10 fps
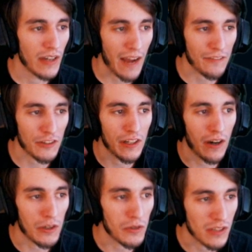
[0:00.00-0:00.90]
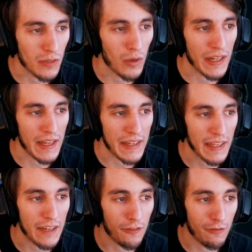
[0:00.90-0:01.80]
after he autos someone and
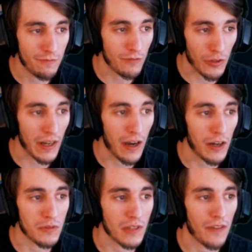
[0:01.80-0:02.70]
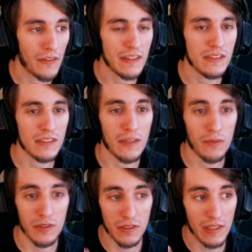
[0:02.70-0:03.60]
get 3 autos off instantly,
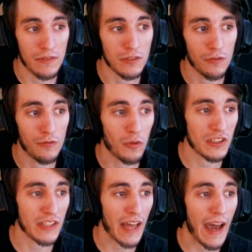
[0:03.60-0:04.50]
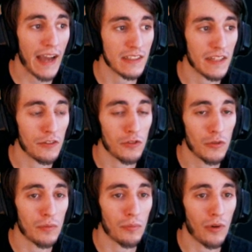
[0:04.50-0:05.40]
which gives you 4 stacks if you
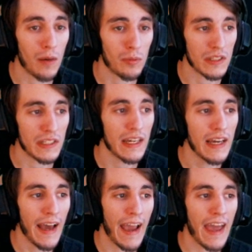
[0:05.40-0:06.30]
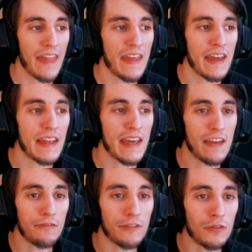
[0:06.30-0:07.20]
do it properly. And then
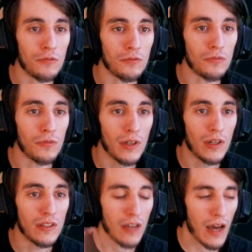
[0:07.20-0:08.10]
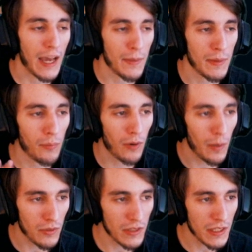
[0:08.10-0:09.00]
if you time it
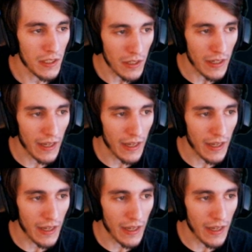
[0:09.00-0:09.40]
properly,